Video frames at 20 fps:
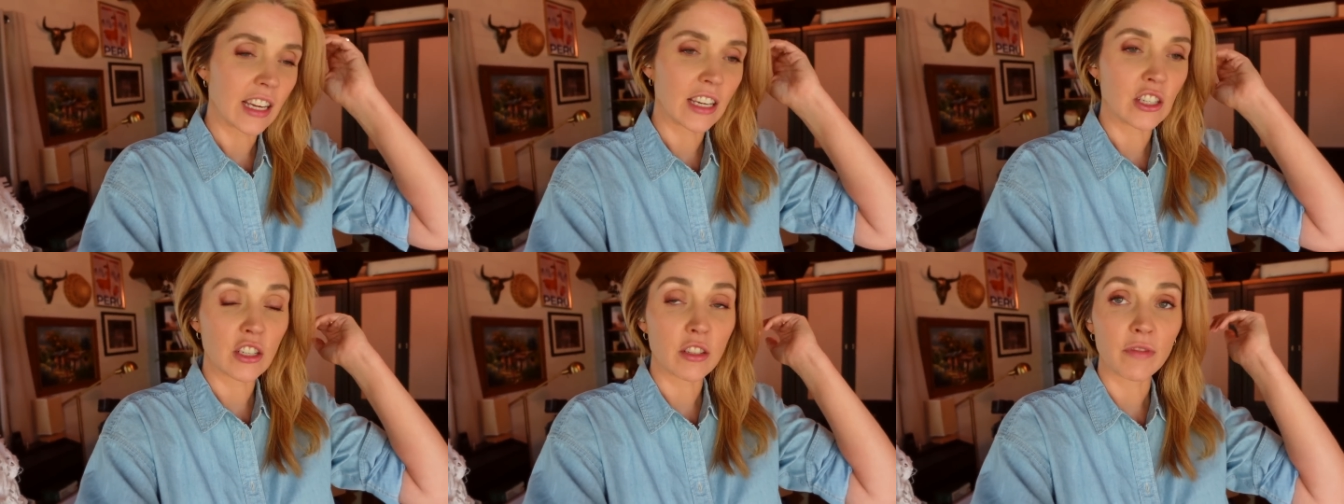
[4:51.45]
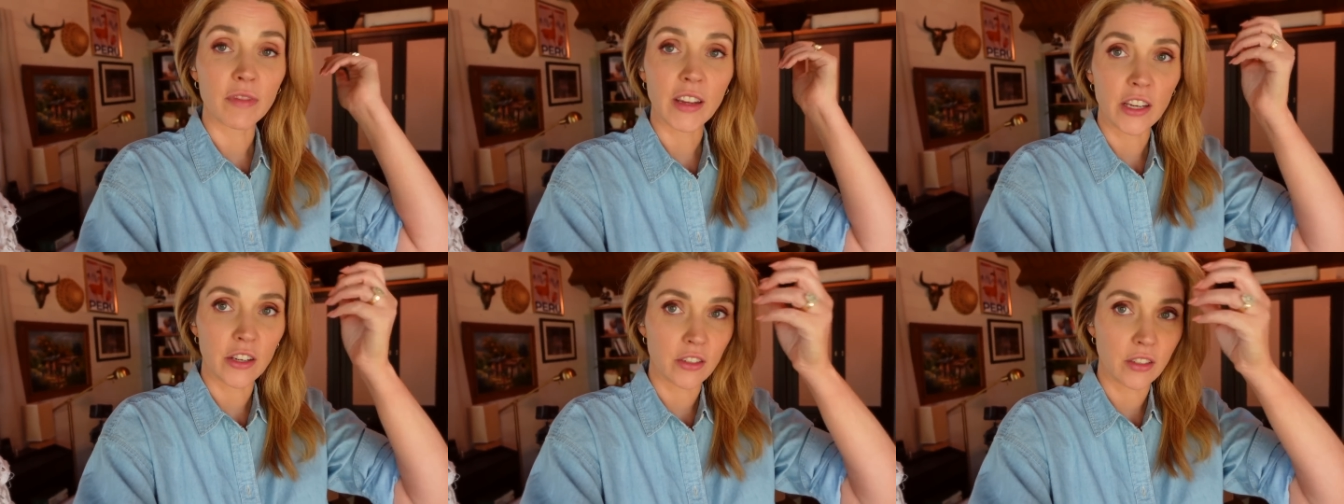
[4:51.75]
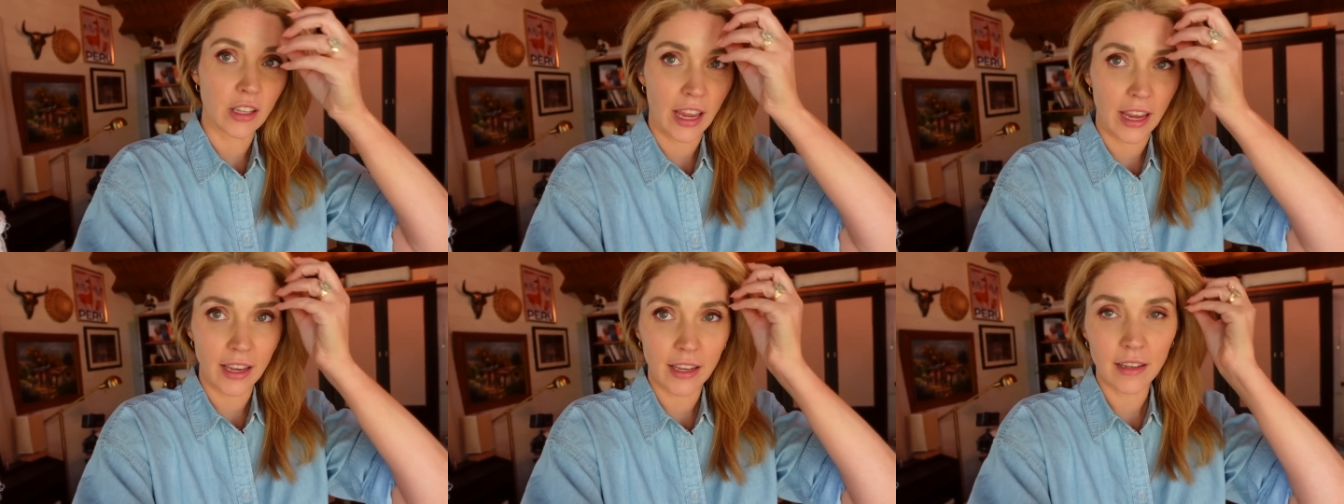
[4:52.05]
I just figured
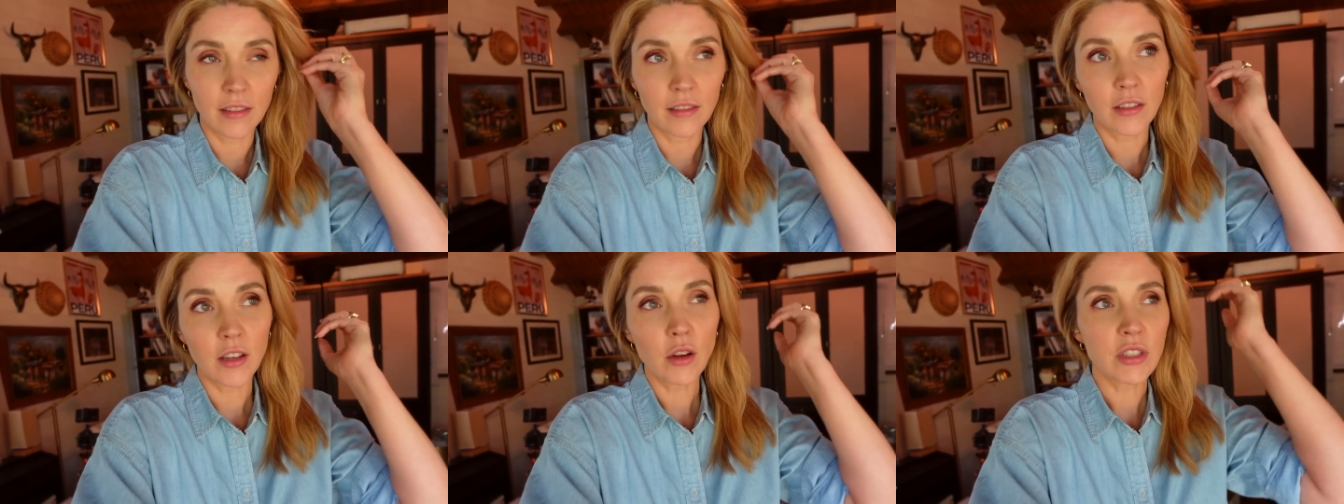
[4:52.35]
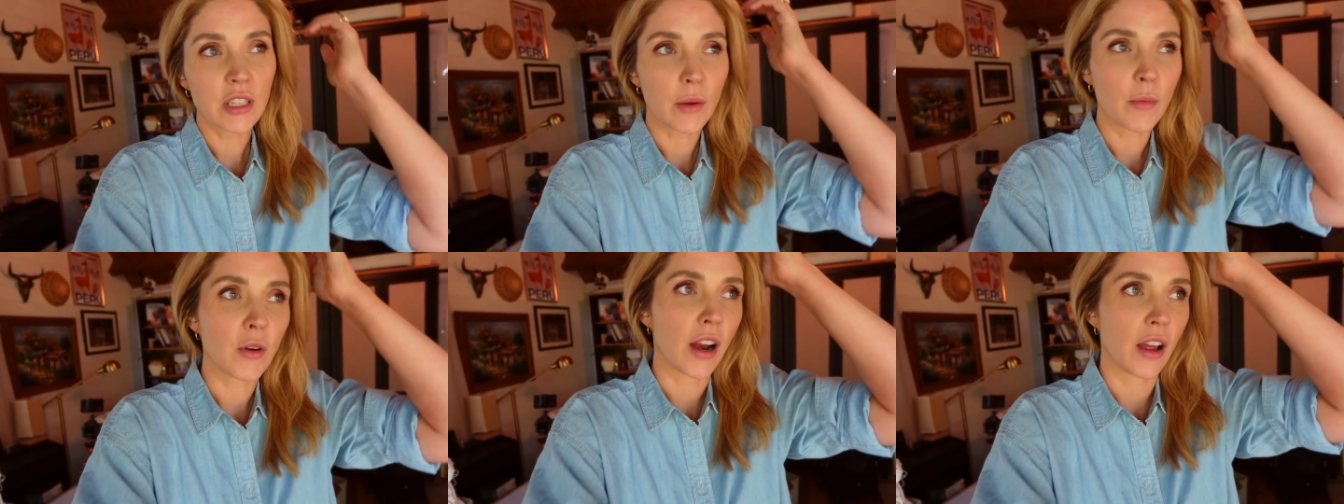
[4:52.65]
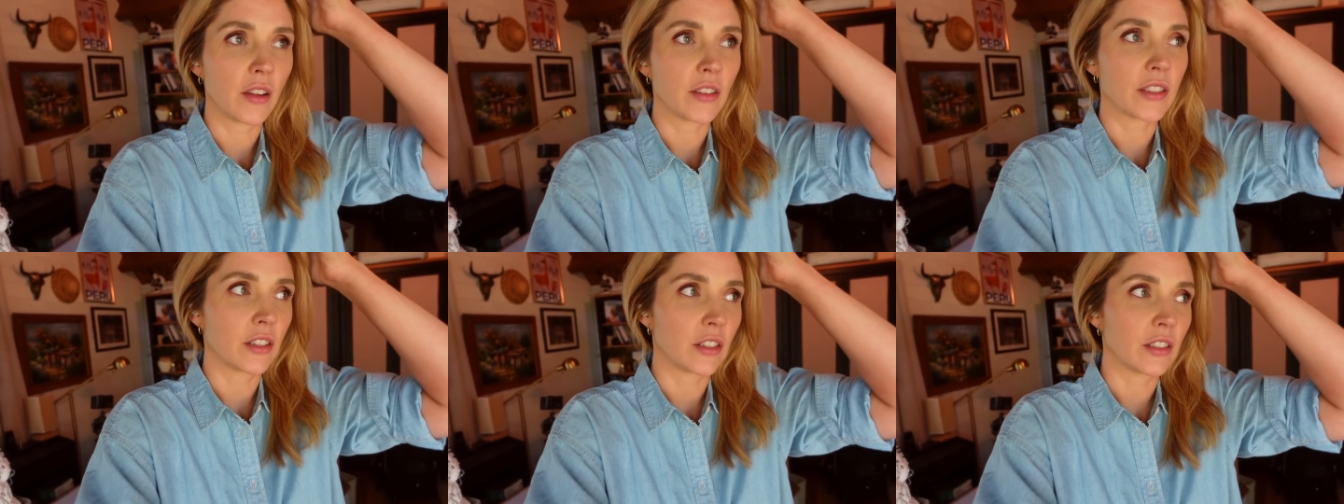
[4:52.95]
like go somewhere
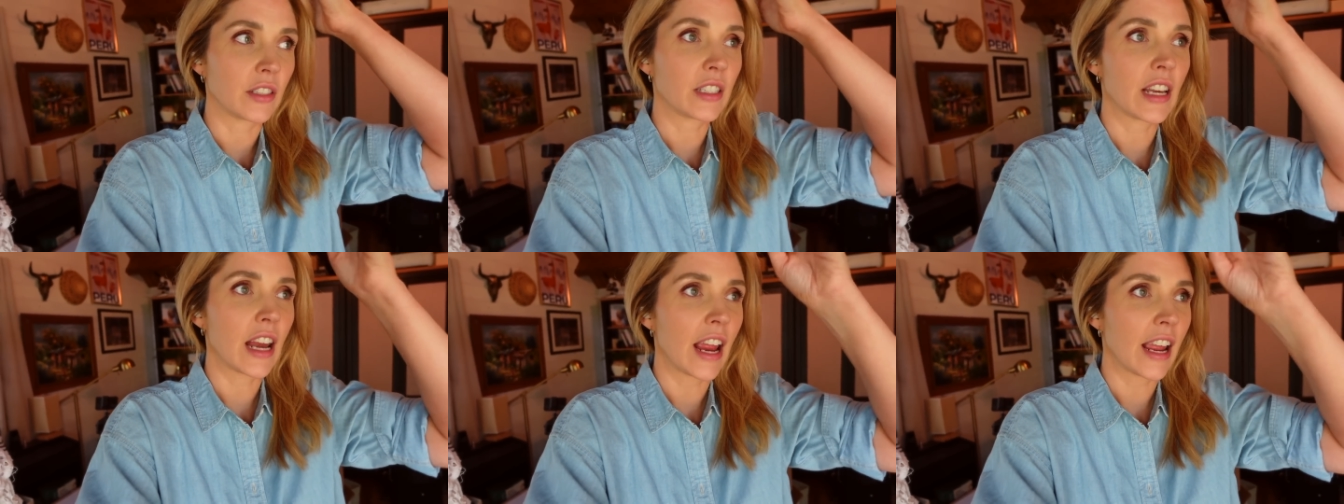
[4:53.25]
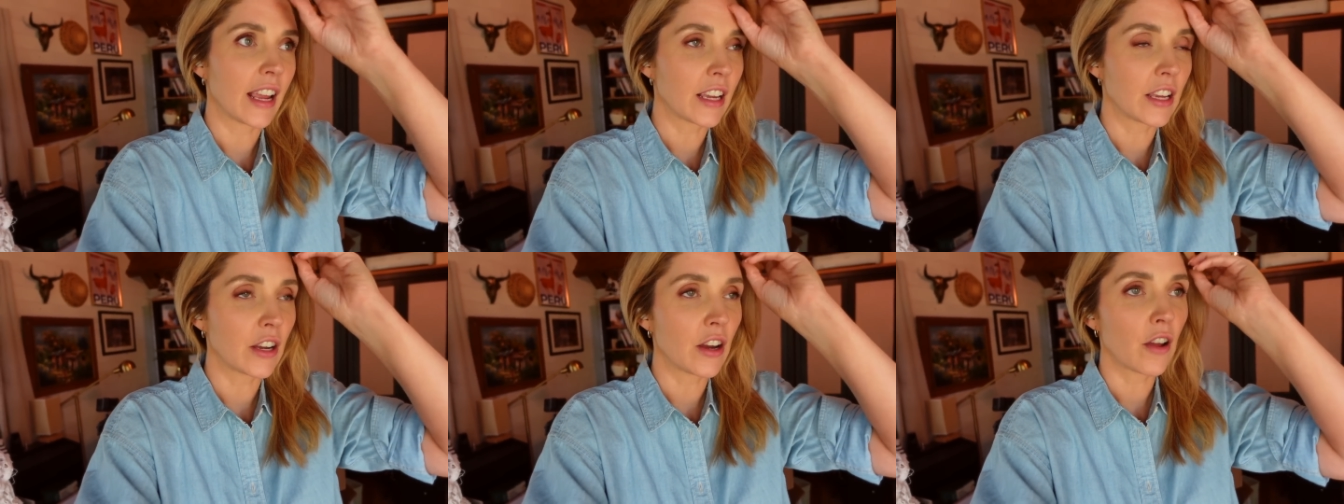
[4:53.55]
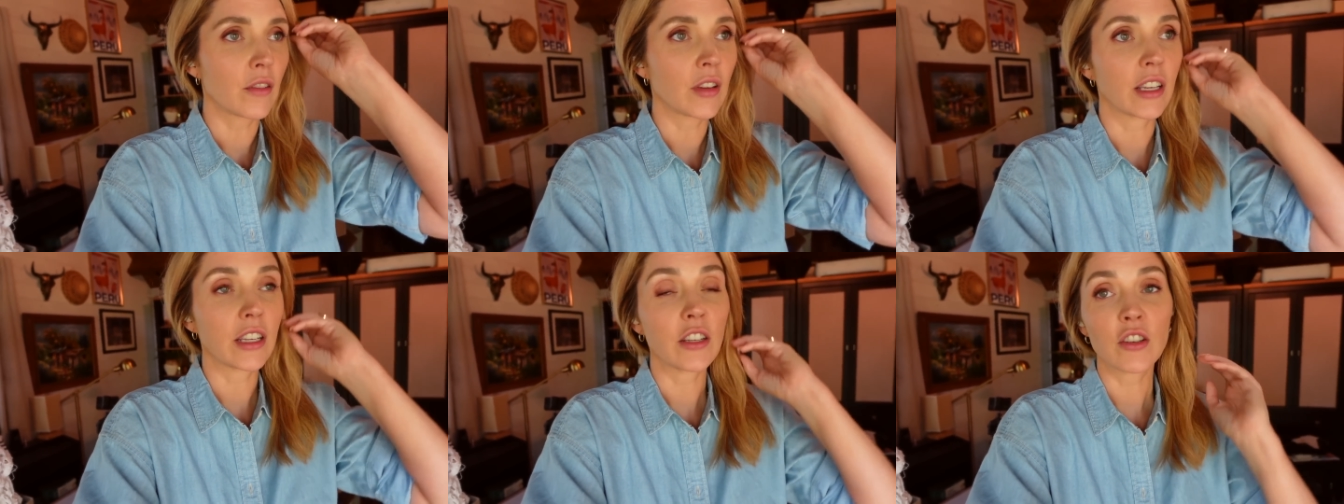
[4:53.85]
else, little snake. You
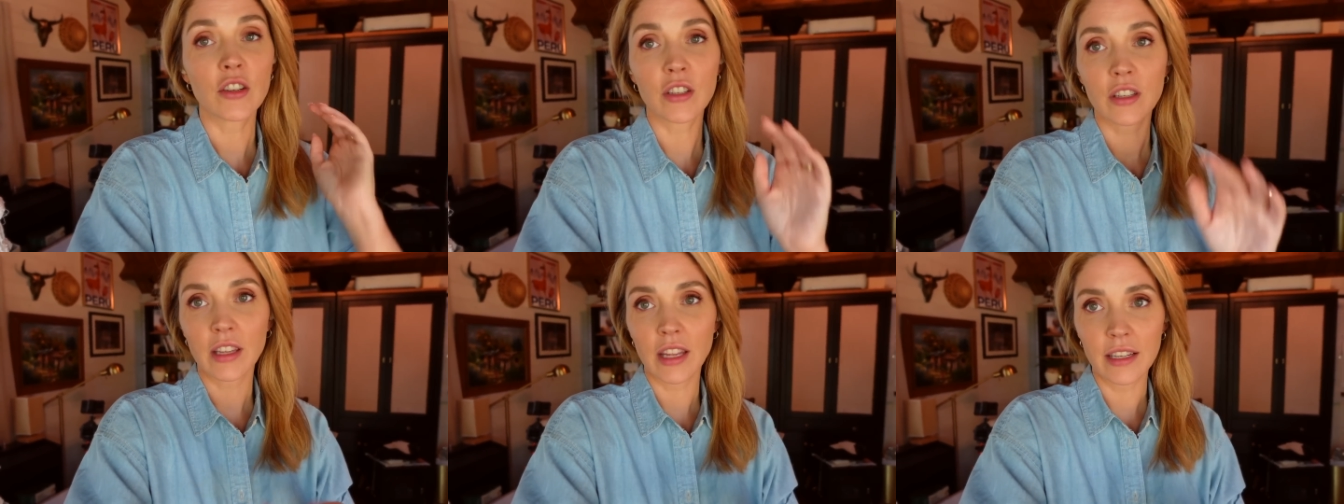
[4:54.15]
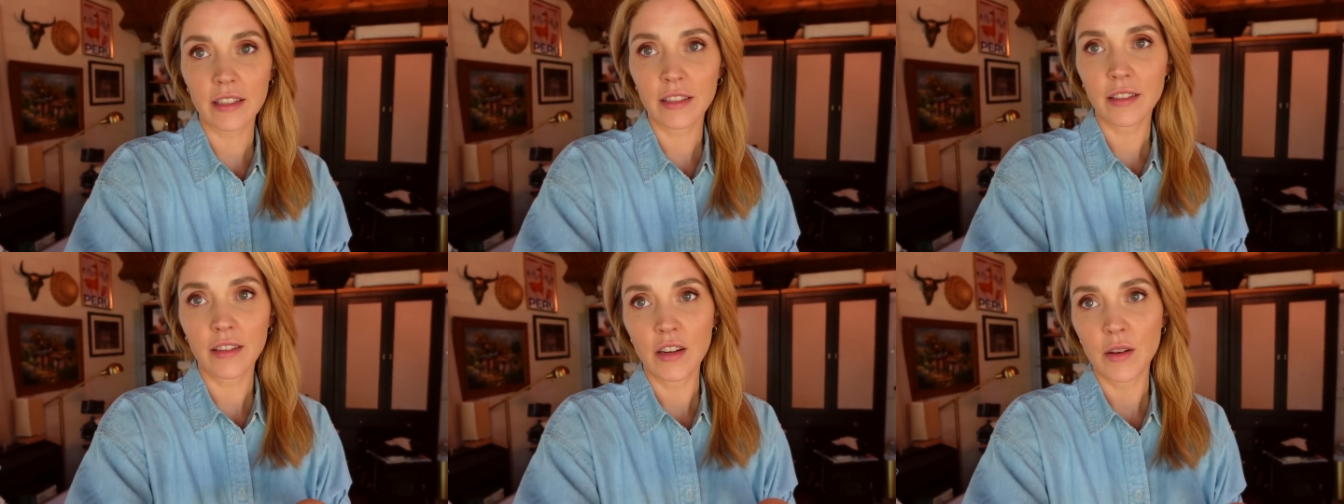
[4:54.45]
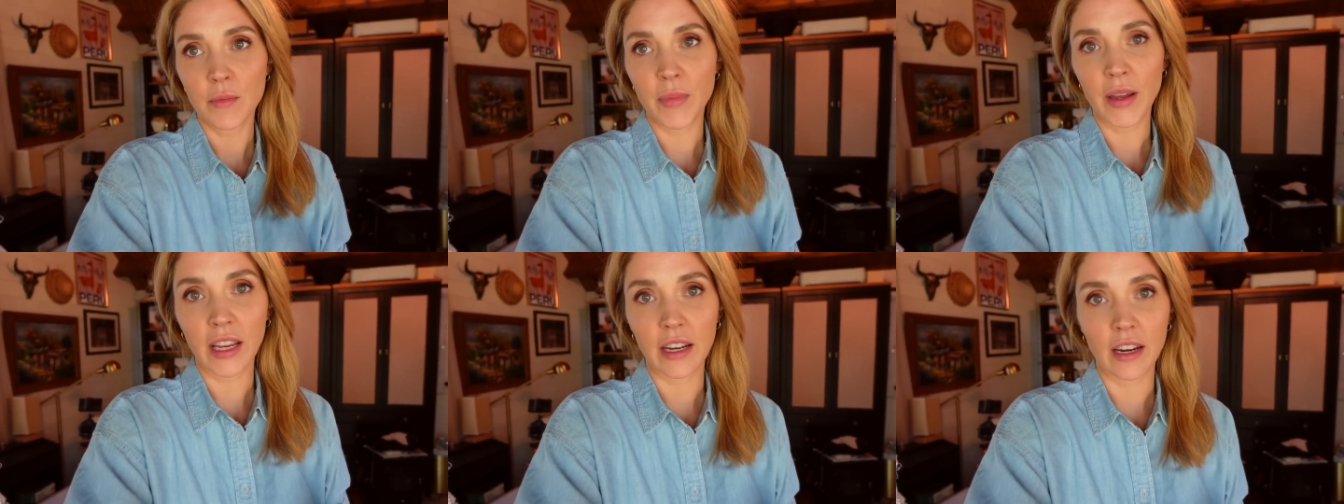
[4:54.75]
know, like you just you need
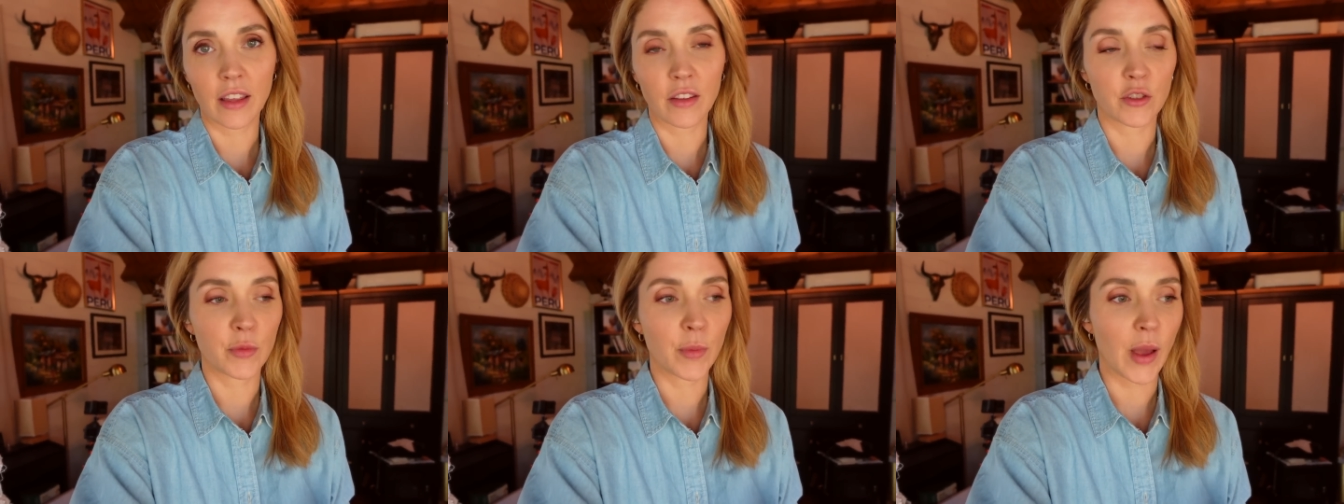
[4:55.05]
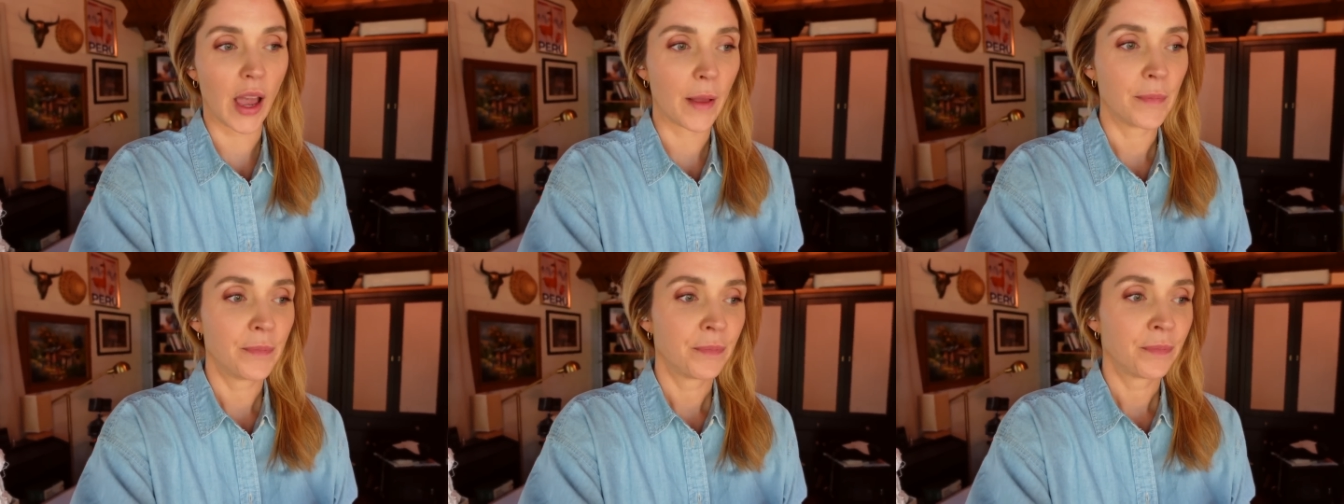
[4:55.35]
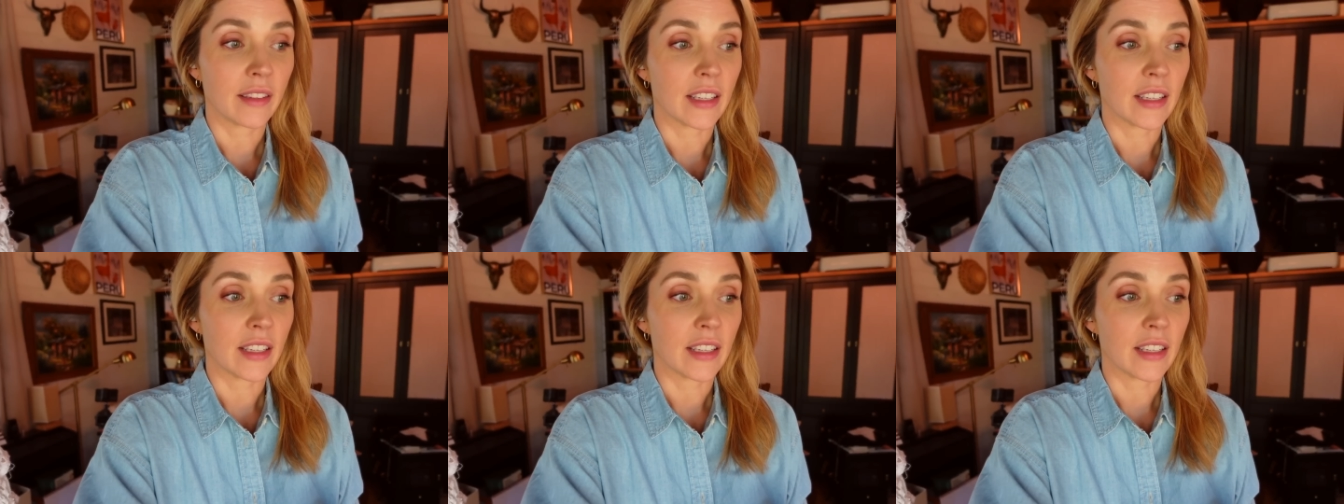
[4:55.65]
to pick another spot.